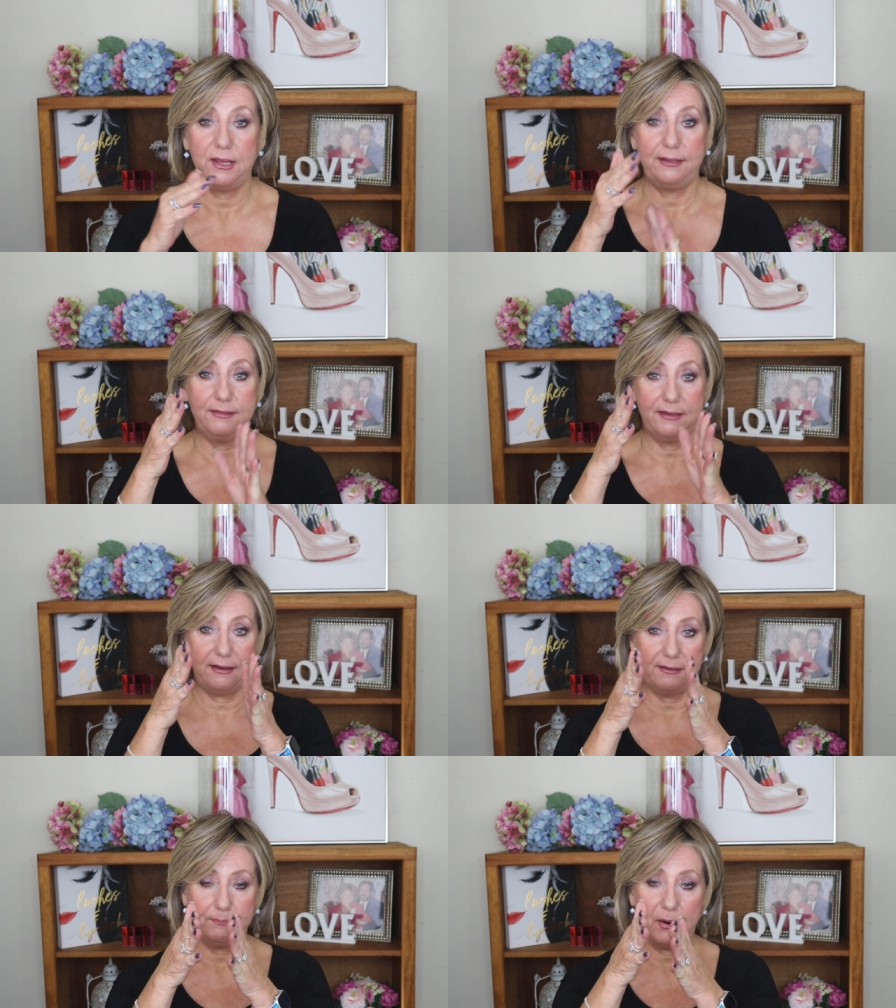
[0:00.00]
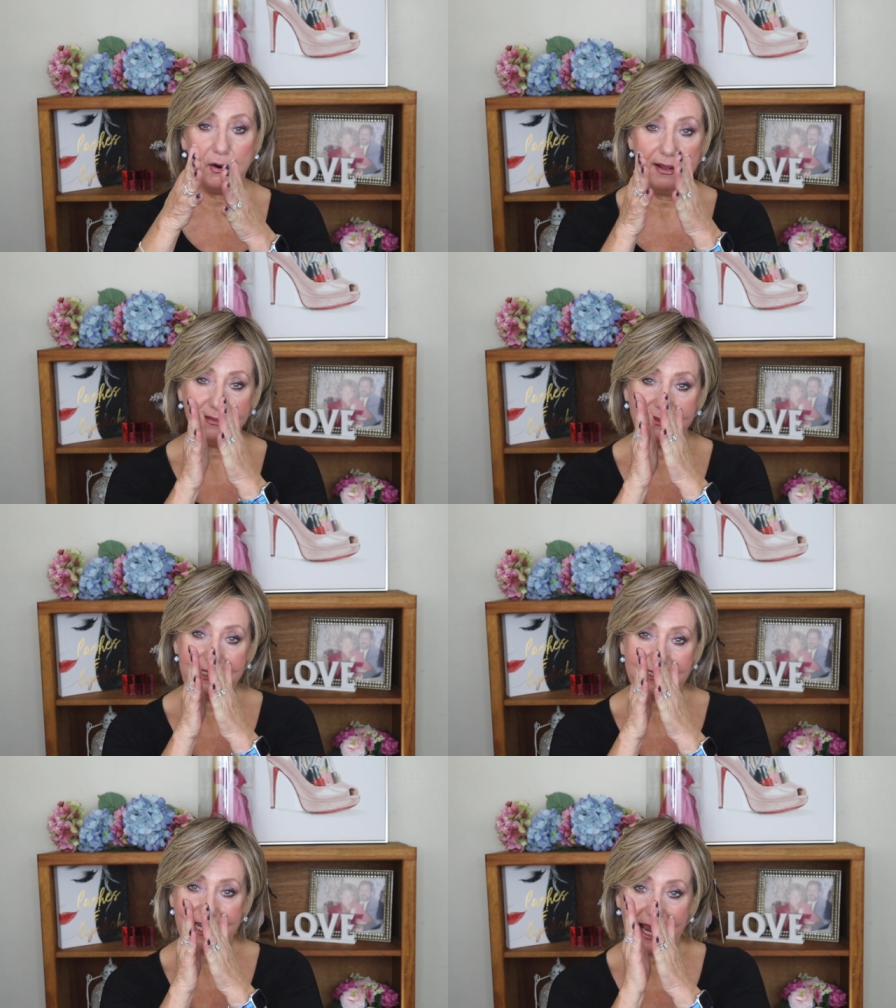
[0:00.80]
A
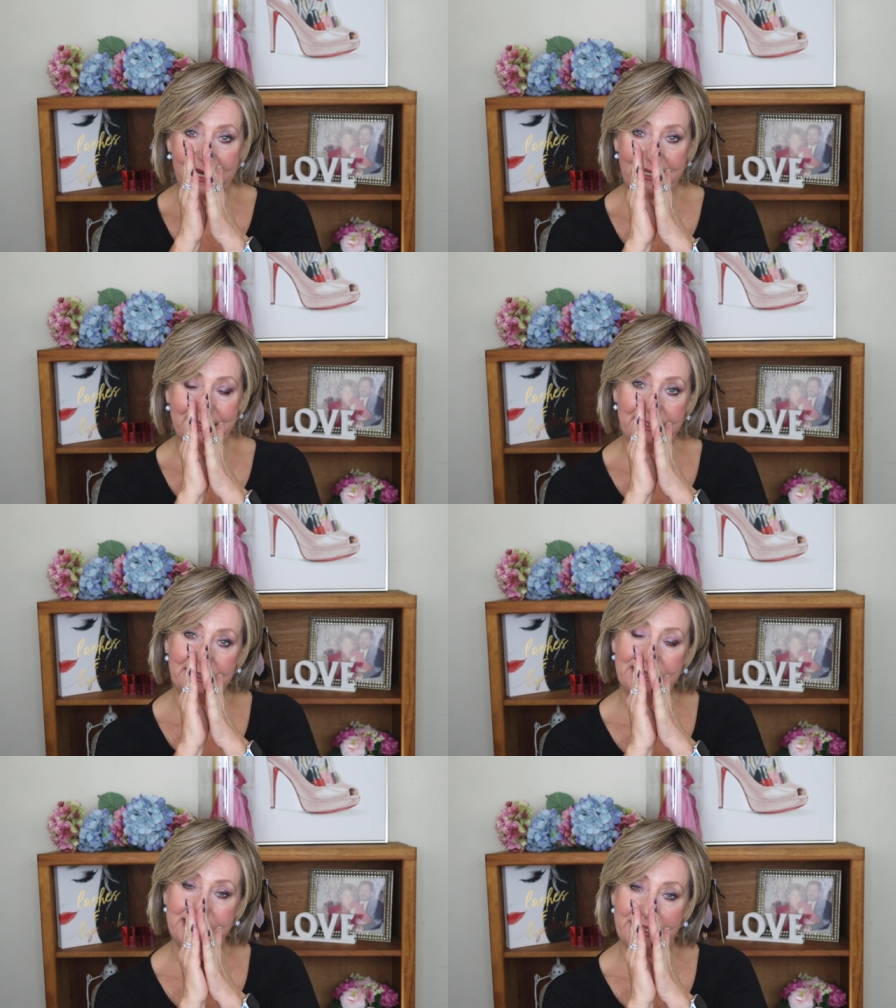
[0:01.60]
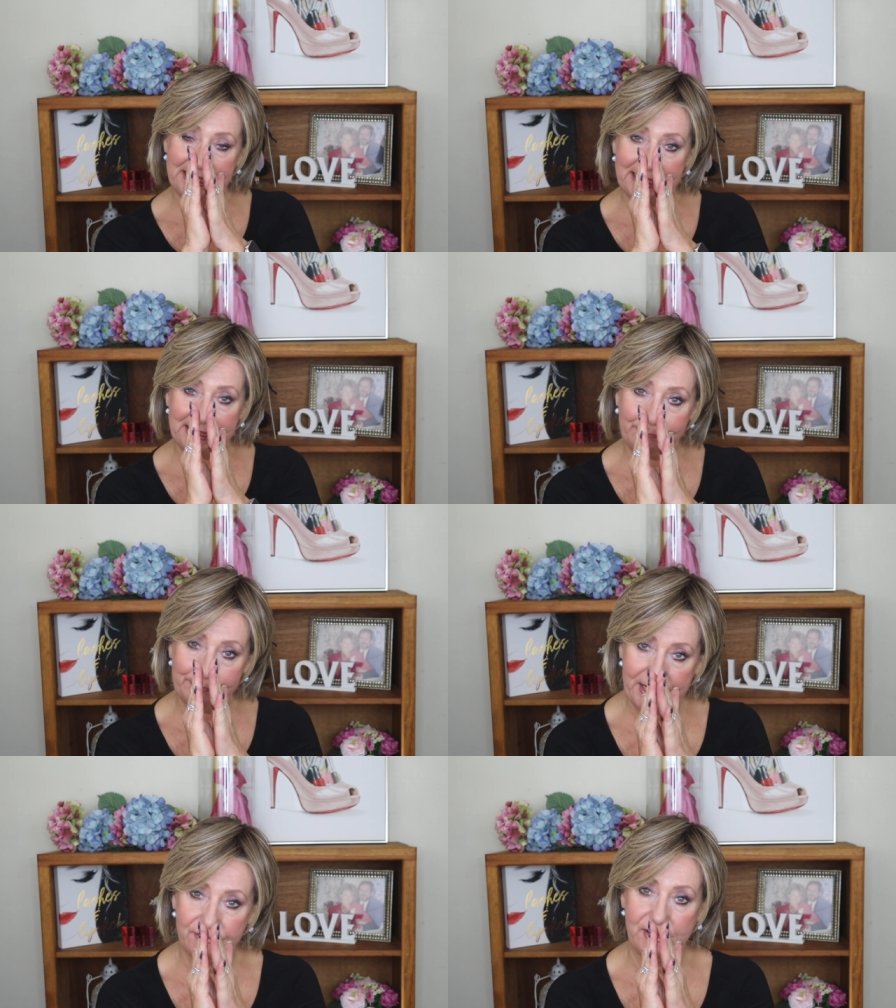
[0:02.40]
little tiny little
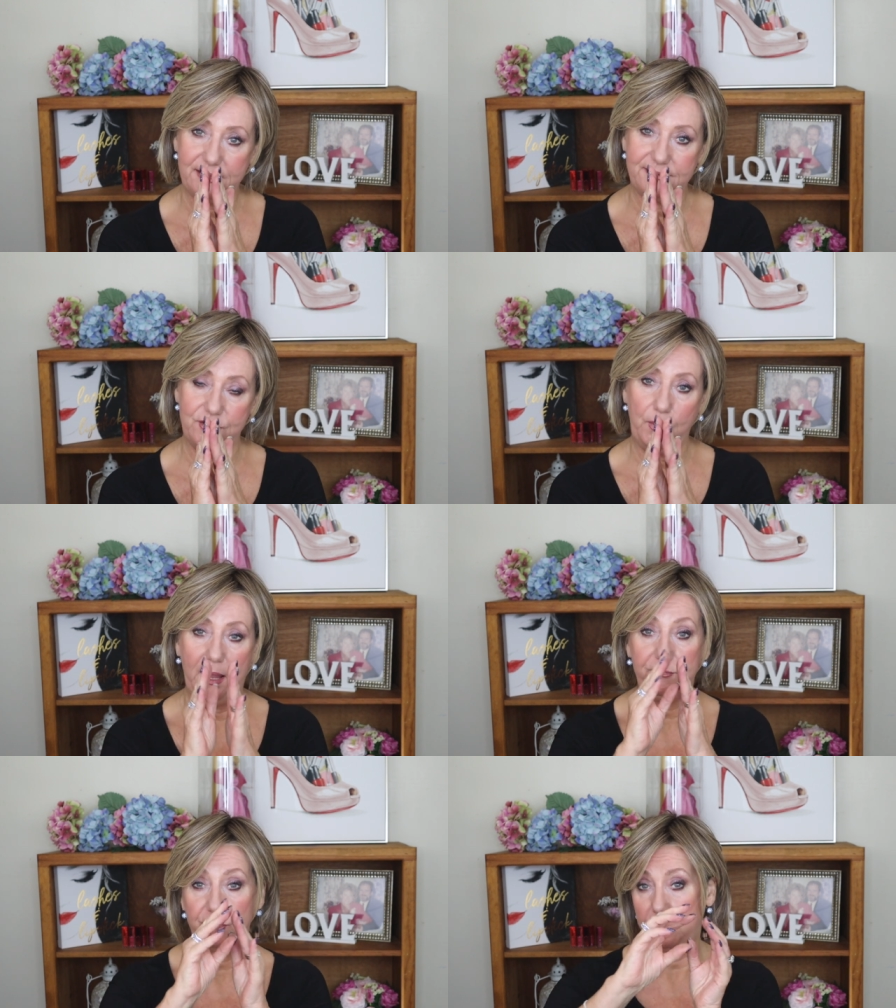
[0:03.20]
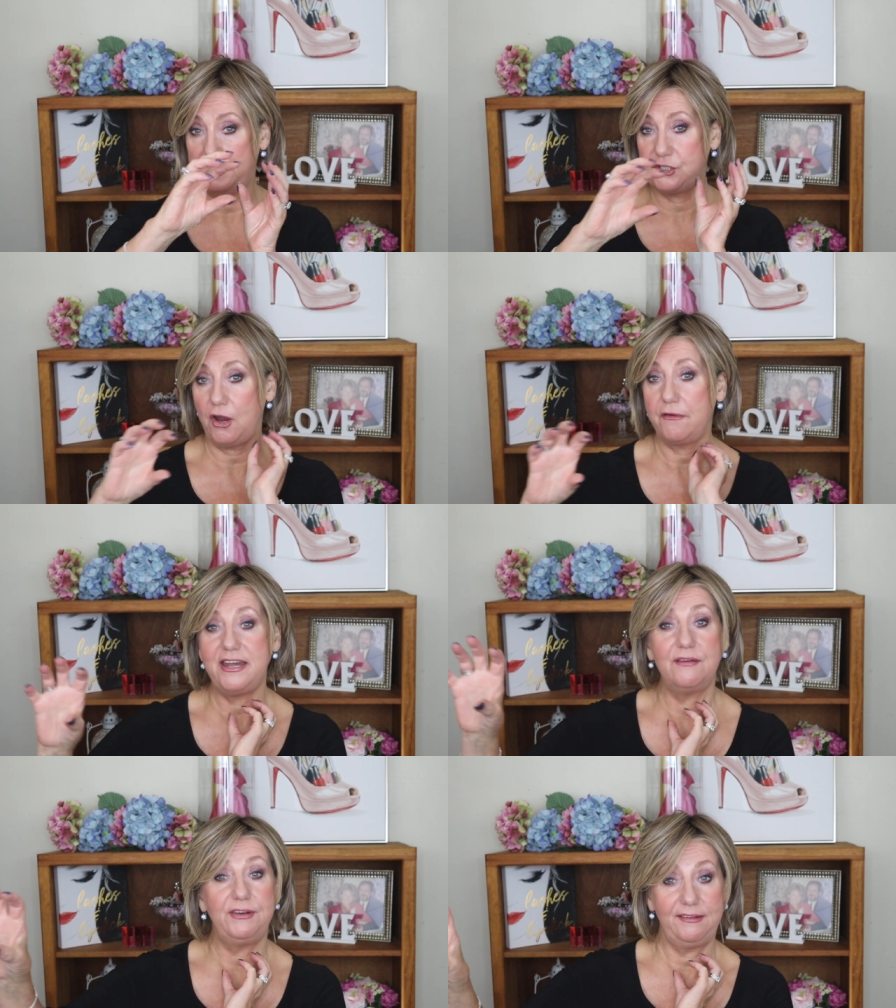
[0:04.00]
bit of it is in New Hampshire. The
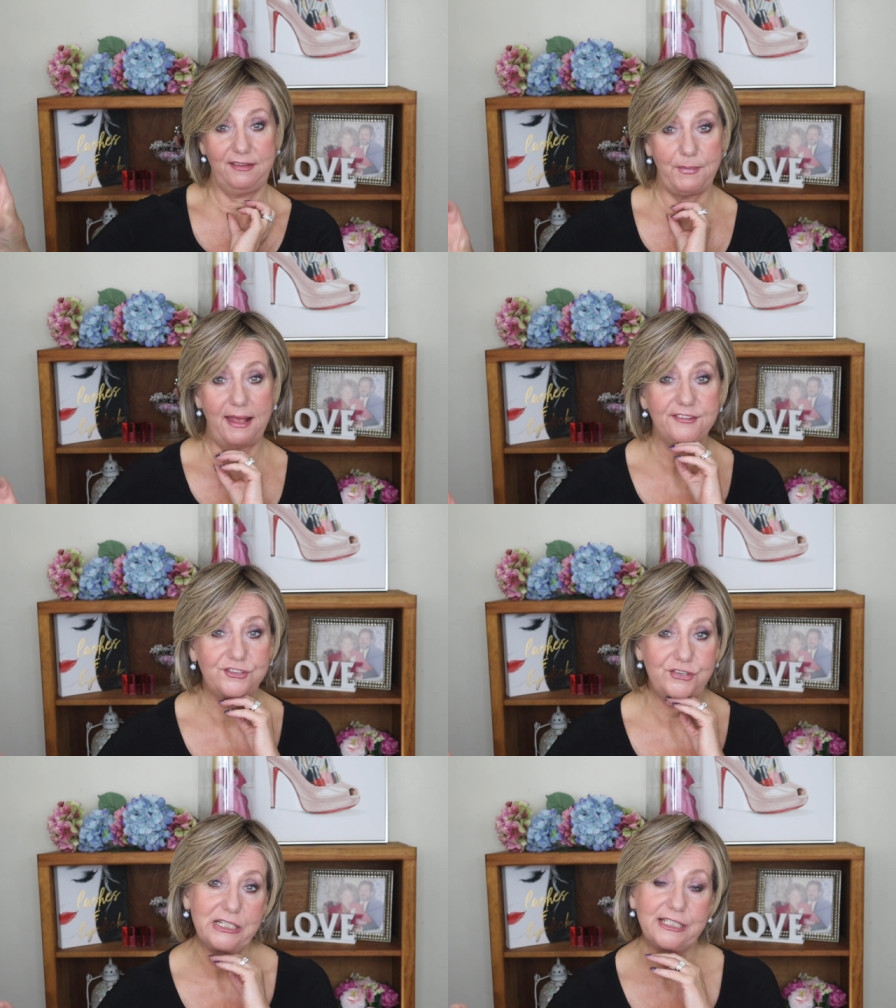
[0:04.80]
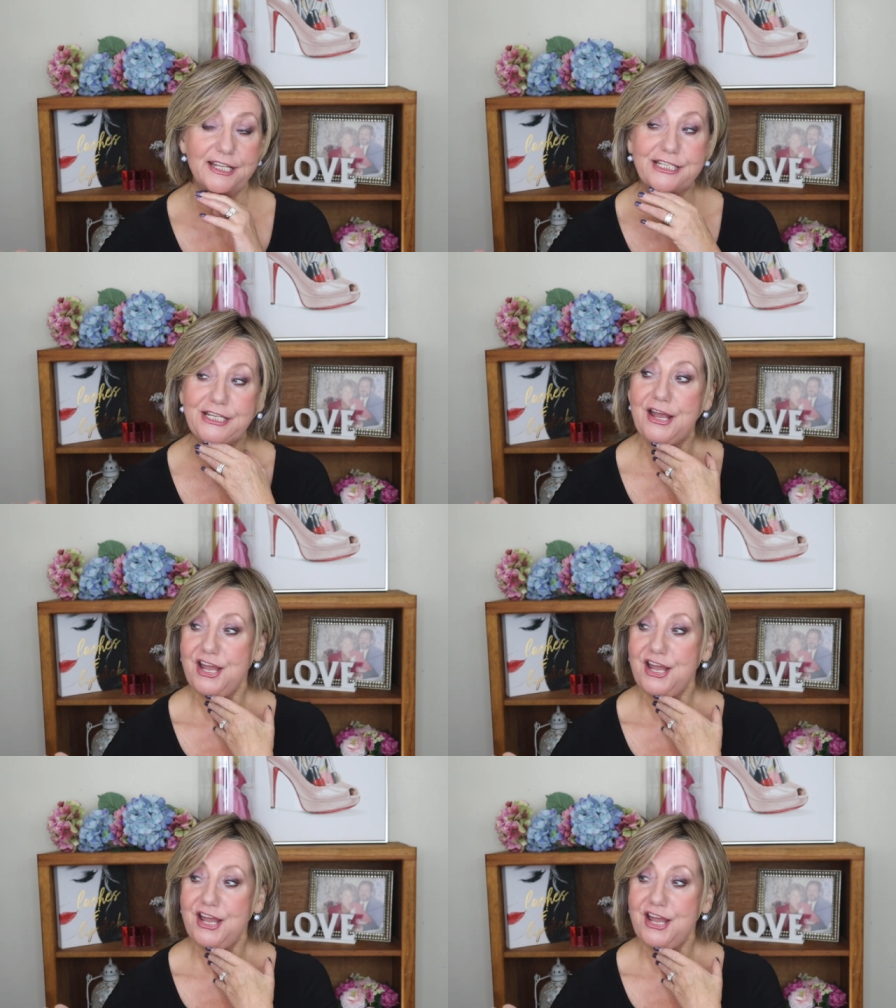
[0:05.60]
majority of it is in Massachusetts.